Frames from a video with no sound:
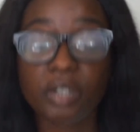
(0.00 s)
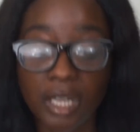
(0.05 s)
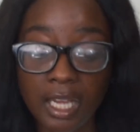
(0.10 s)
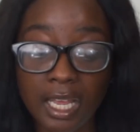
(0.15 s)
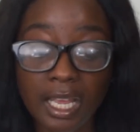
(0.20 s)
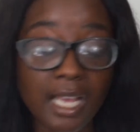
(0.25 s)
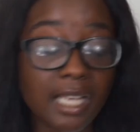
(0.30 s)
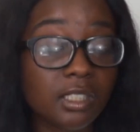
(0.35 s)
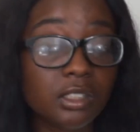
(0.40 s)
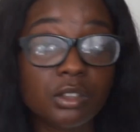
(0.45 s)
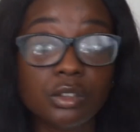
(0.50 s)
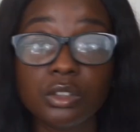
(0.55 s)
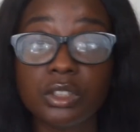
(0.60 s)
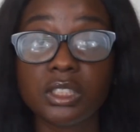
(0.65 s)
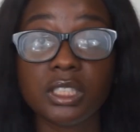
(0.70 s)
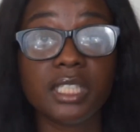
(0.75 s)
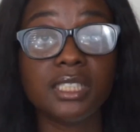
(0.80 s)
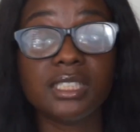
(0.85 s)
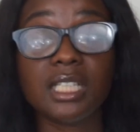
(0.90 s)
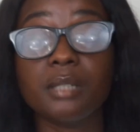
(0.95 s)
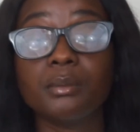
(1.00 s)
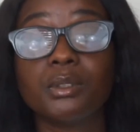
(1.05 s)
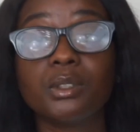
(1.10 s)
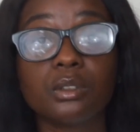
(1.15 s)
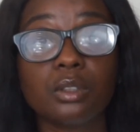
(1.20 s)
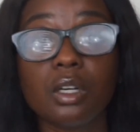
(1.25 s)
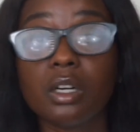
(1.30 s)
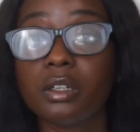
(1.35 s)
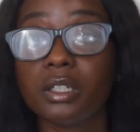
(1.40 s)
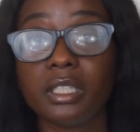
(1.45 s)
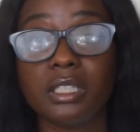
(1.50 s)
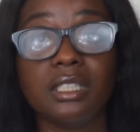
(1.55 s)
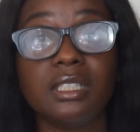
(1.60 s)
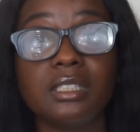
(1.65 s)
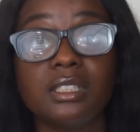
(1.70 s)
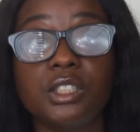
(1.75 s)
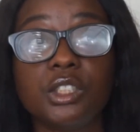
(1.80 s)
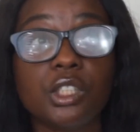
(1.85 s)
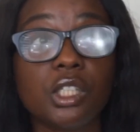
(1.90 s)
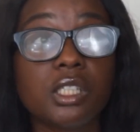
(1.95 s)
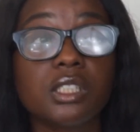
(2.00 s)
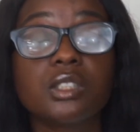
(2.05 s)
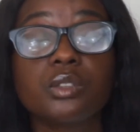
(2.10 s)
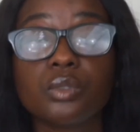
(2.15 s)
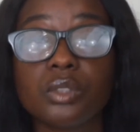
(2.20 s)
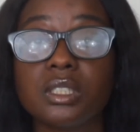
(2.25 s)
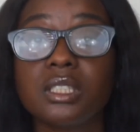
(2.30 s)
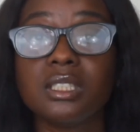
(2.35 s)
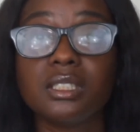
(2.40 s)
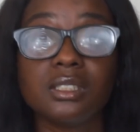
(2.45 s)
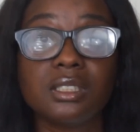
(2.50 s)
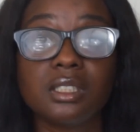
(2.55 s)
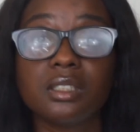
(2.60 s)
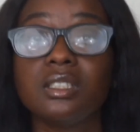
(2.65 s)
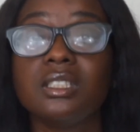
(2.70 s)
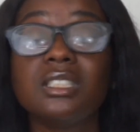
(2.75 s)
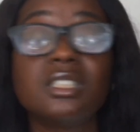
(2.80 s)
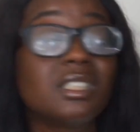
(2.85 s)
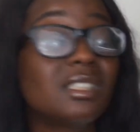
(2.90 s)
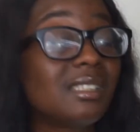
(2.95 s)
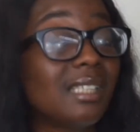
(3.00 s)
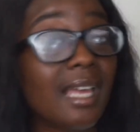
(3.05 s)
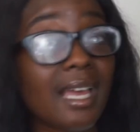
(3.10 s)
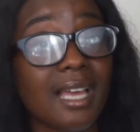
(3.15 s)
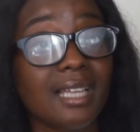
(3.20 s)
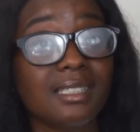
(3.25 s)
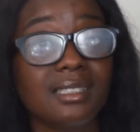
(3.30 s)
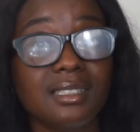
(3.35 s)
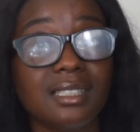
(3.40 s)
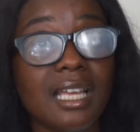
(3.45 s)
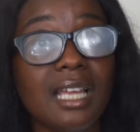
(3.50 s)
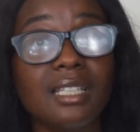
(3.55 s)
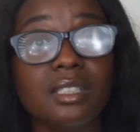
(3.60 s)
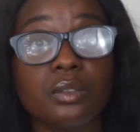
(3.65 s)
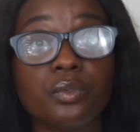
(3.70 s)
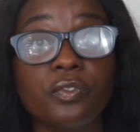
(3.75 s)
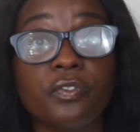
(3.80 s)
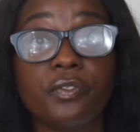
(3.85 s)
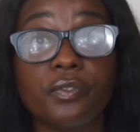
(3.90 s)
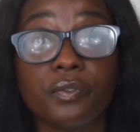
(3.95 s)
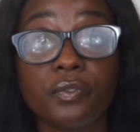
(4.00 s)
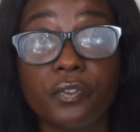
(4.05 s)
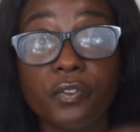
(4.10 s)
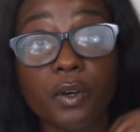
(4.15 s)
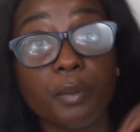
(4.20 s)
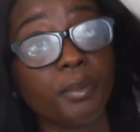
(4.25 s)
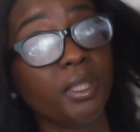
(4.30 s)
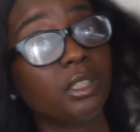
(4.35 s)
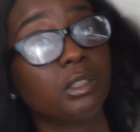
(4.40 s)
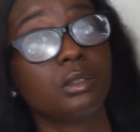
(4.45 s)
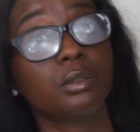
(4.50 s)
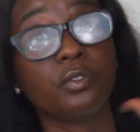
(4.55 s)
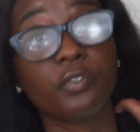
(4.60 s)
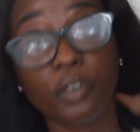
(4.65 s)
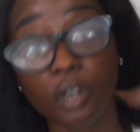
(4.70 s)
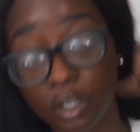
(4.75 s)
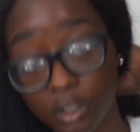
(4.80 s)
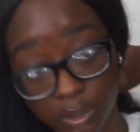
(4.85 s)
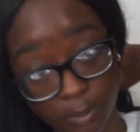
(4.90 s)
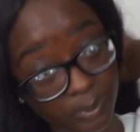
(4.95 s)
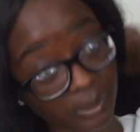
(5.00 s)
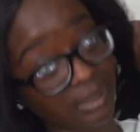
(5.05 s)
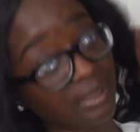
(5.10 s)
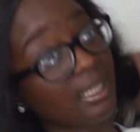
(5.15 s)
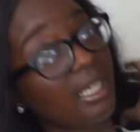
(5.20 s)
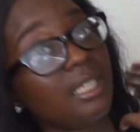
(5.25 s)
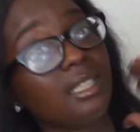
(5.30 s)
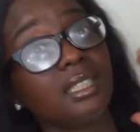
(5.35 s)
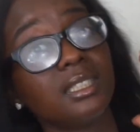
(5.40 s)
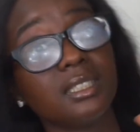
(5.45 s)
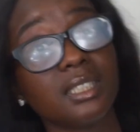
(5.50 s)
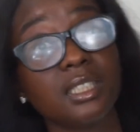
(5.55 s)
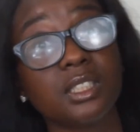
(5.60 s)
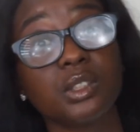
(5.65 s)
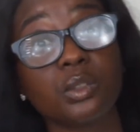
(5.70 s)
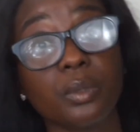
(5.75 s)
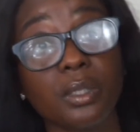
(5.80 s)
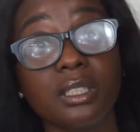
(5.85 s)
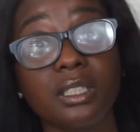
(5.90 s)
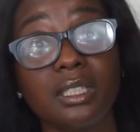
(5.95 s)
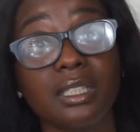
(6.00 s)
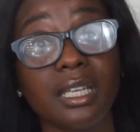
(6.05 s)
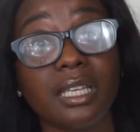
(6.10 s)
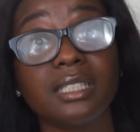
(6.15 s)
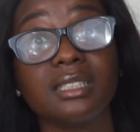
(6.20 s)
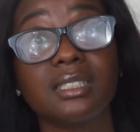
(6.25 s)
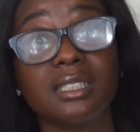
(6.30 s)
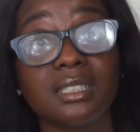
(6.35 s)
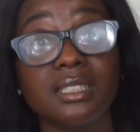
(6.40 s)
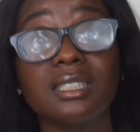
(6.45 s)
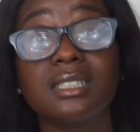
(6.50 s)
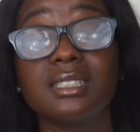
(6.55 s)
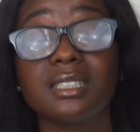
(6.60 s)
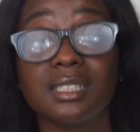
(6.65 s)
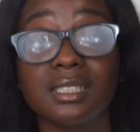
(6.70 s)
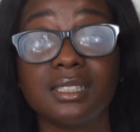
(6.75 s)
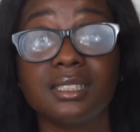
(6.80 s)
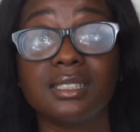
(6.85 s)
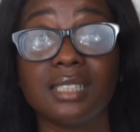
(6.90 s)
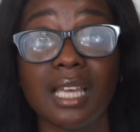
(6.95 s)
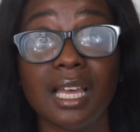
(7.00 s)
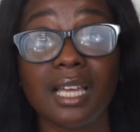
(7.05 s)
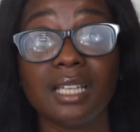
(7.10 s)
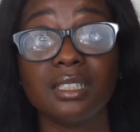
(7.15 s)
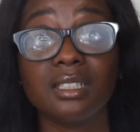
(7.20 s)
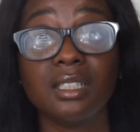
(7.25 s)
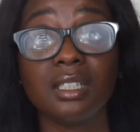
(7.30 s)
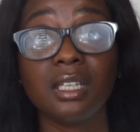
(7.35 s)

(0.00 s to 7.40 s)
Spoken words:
has to change. I'm sorry, it's just really, it's sad that for us to be saying this in 2019. This is sad.